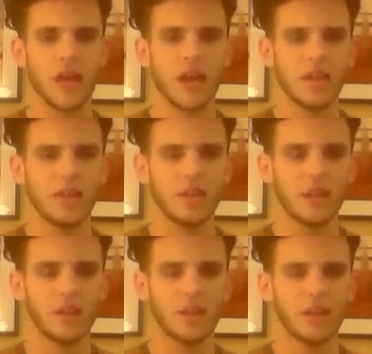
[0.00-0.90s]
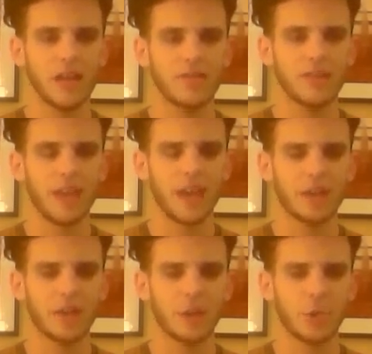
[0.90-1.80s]
And again, the end
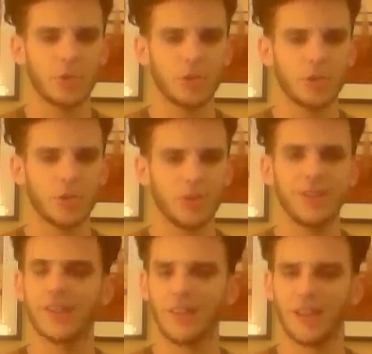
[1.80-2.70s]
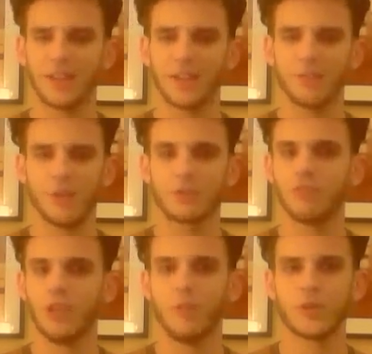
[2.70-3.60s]
of the Coates article in The Atlantic,
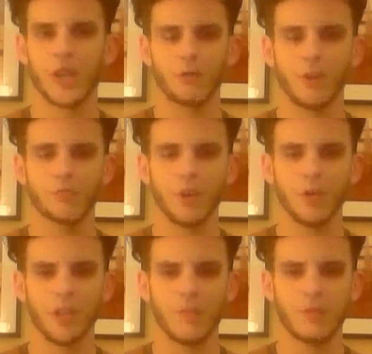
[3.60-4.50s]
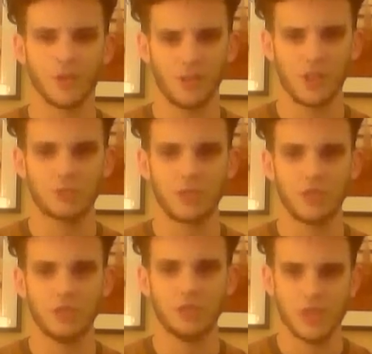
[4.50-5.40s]
which pretty much every pro team should at least
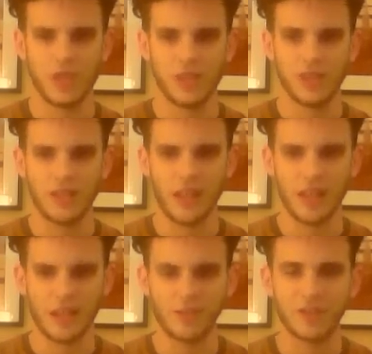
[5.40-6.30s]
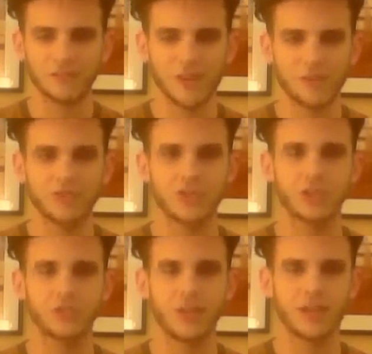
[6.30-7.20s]
be reading, and if not
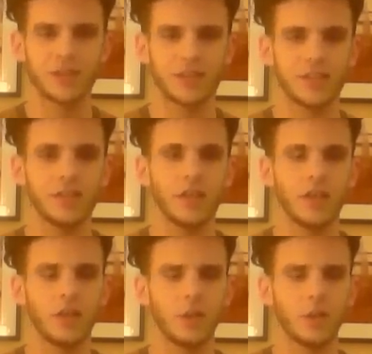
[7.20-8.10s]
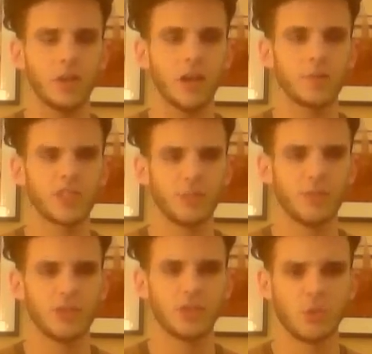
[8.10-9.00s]
referencing directly, looking up some
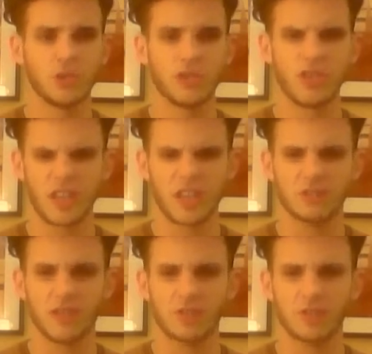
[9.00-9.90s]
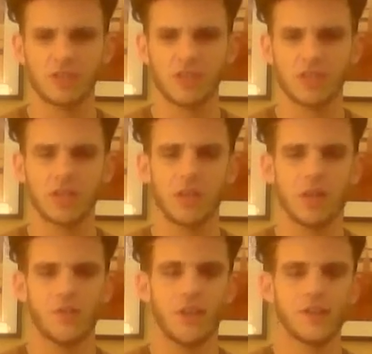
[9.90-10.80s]
of these sources in and referencing,
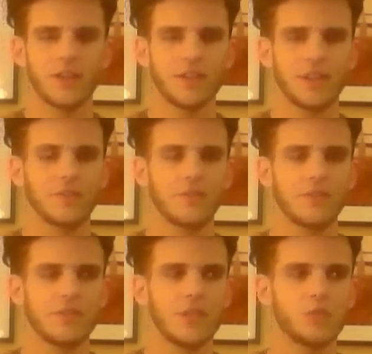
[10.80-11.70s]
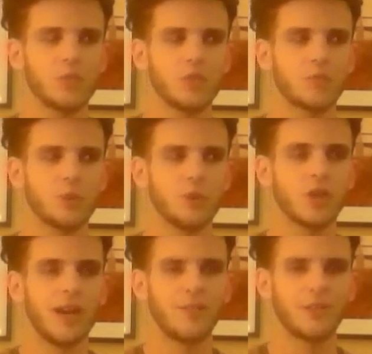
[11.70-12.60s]
the idea that these will spur
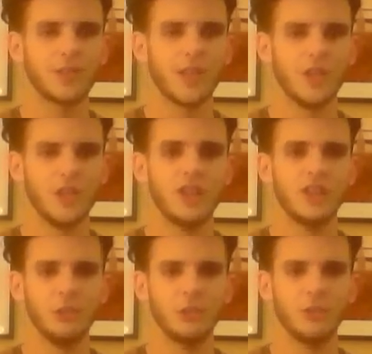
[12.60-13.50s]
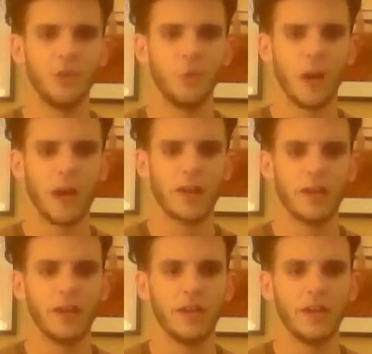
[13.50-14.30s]
conversation in a useful way.